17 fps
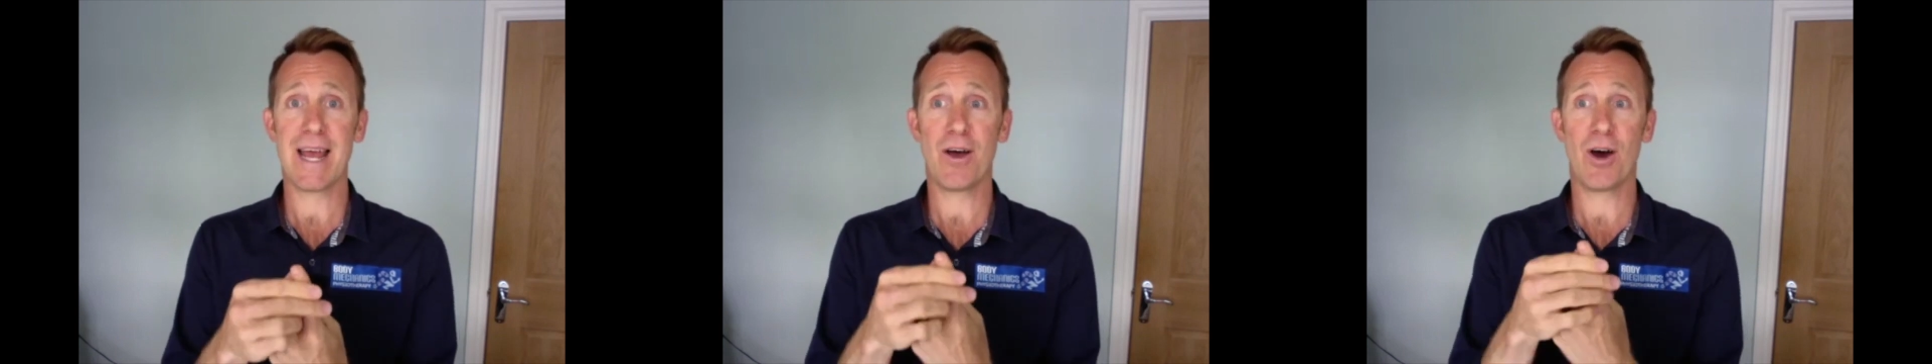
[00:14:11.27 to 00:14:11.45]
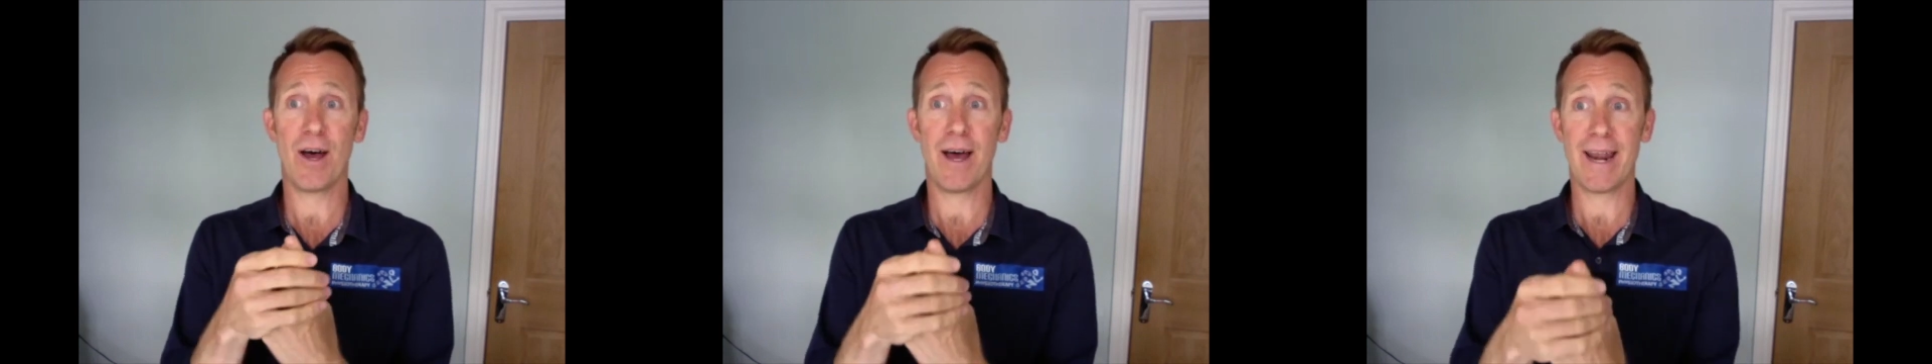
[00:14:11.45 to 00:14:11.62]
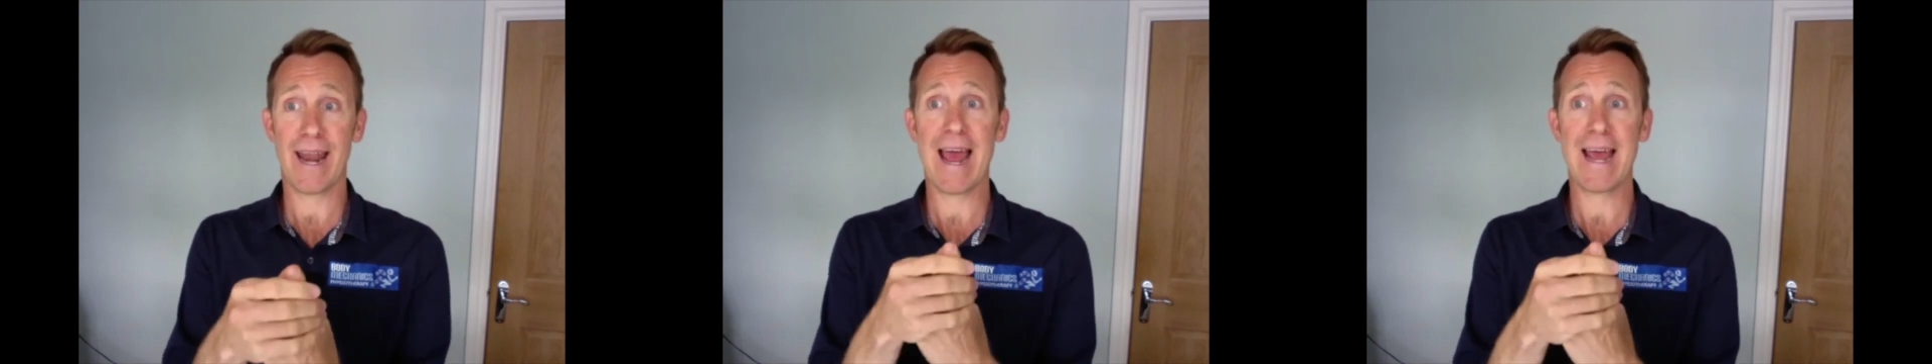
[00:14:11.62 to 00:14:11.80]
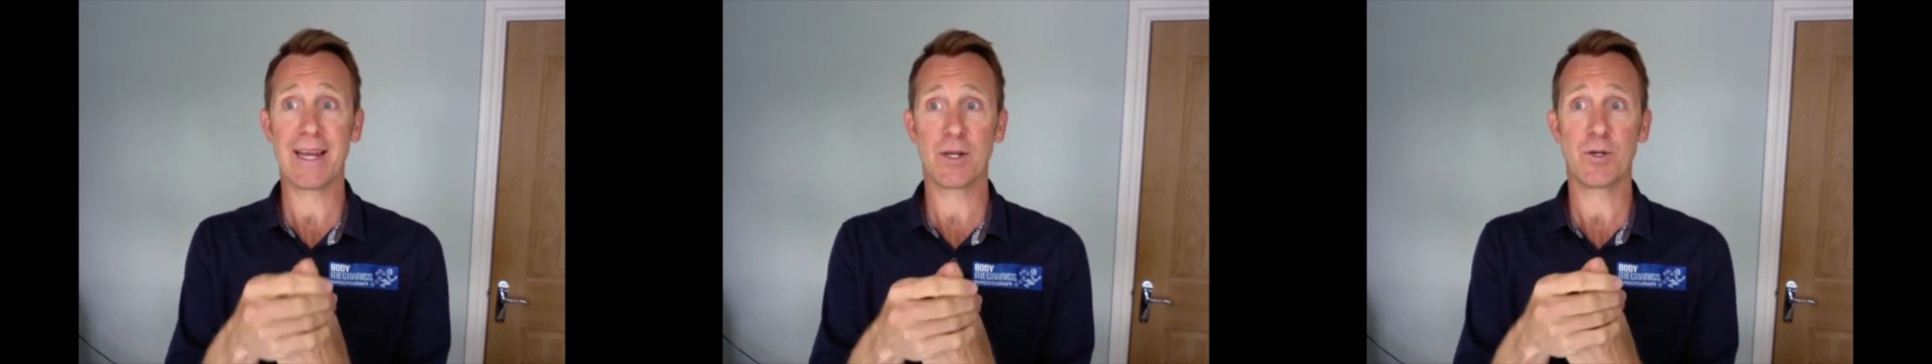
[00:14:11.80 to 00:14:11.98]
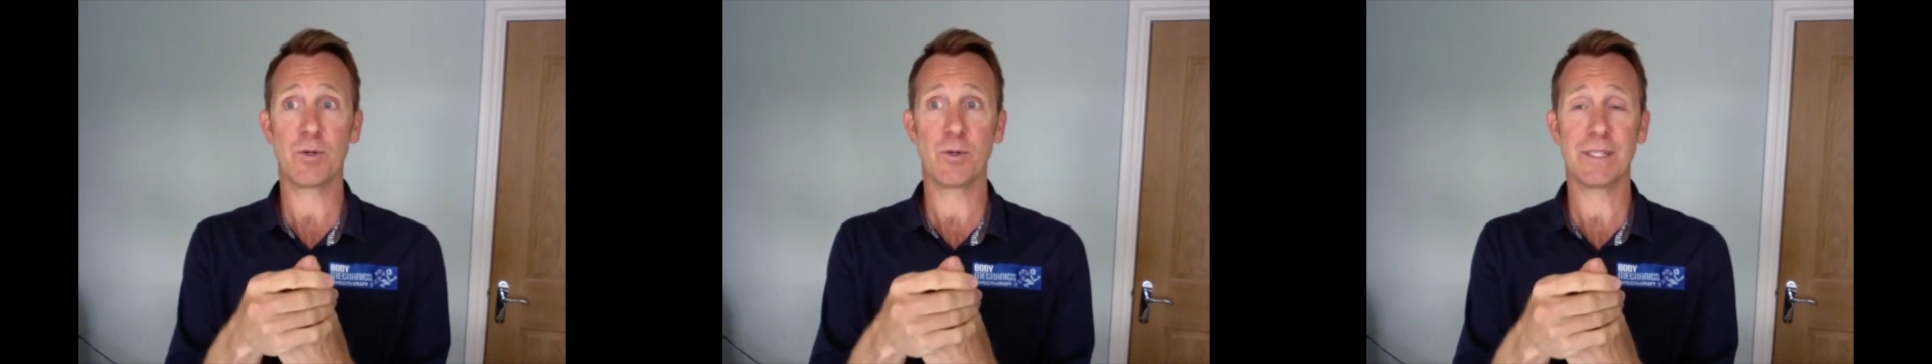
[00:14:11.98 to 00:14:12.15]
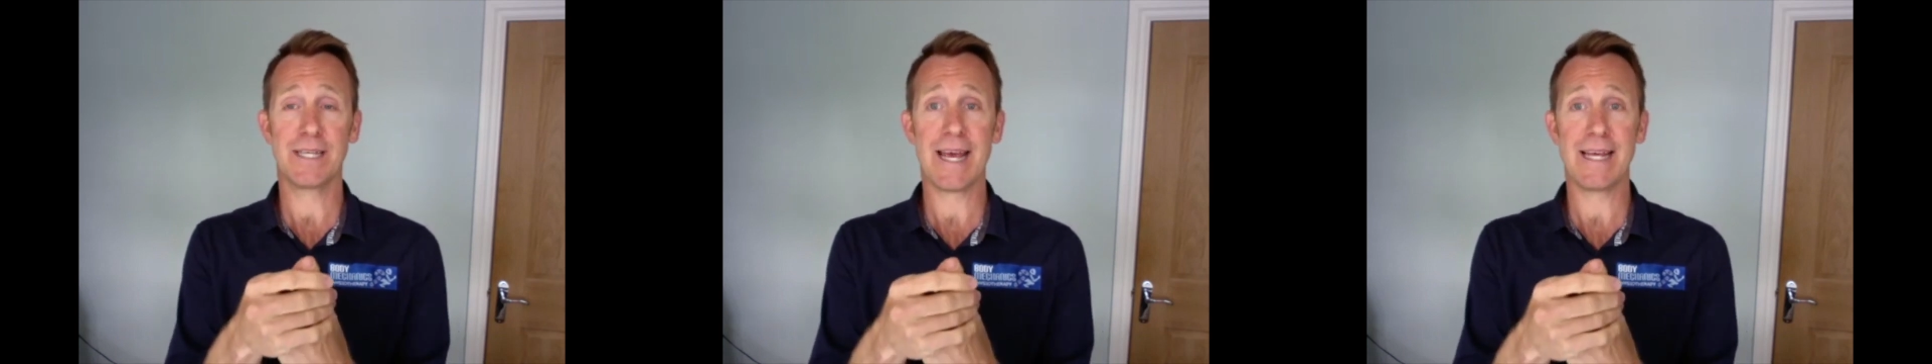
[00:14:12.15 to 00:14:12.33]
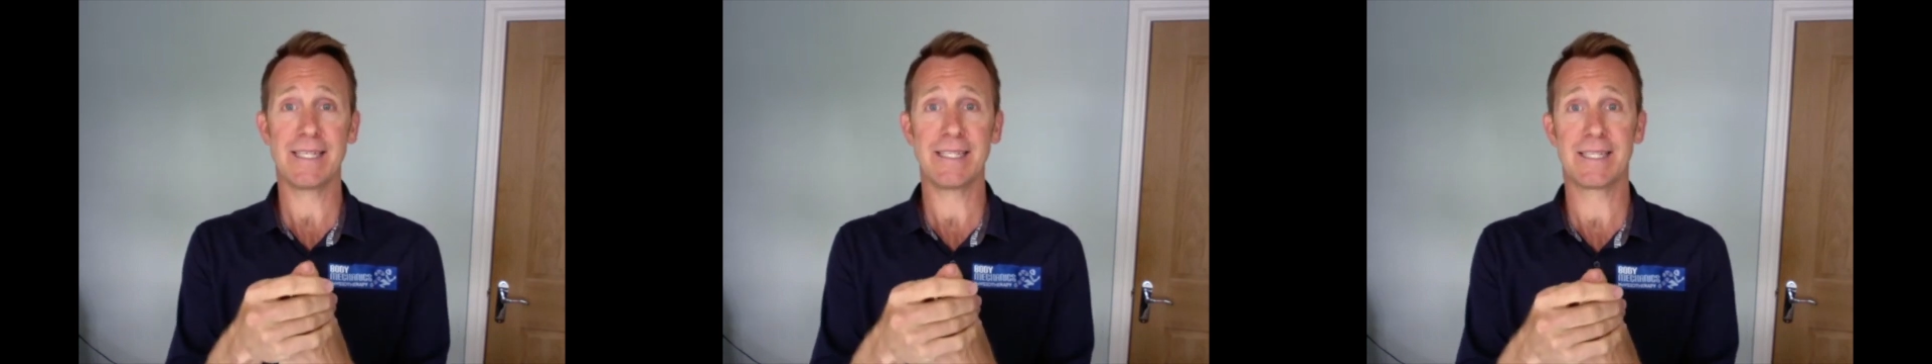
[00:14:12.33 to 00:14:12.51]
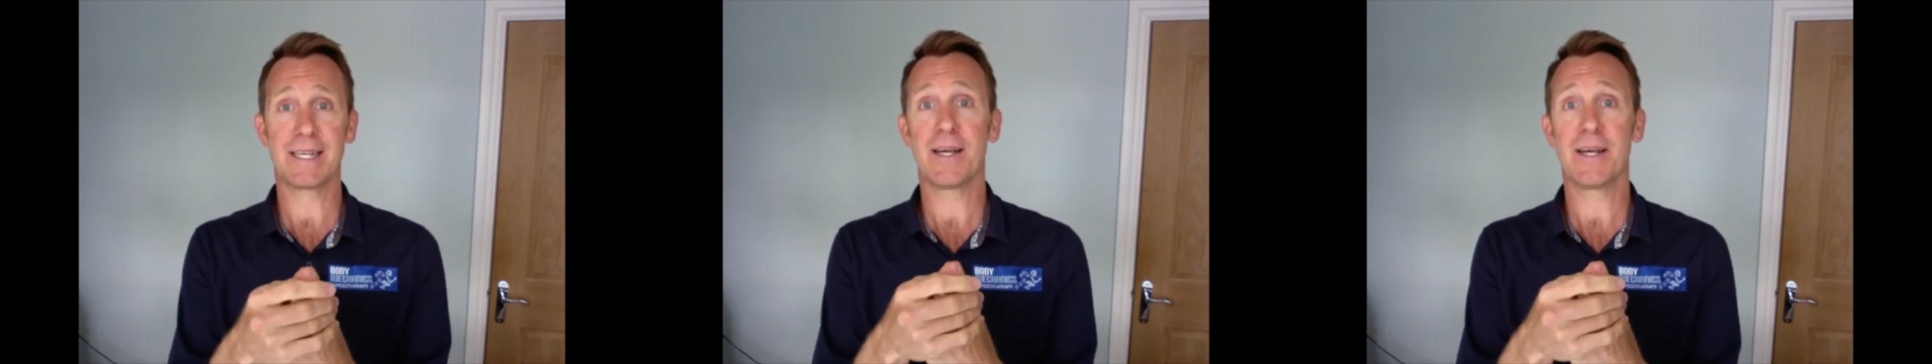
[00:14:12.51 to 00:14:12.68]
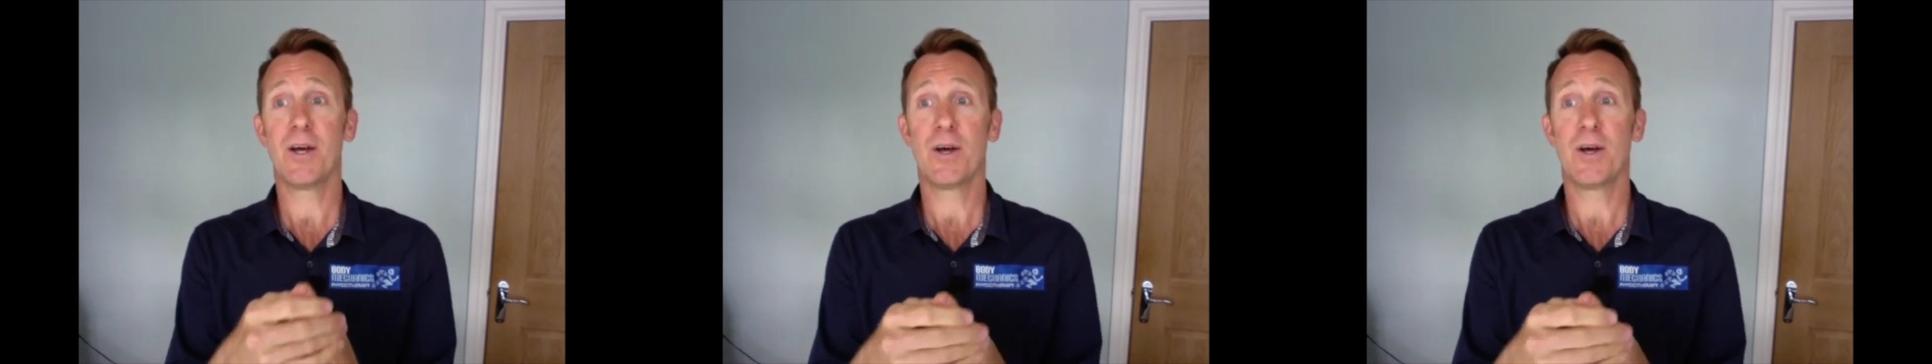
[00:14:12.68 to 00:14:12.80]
are an ankle test,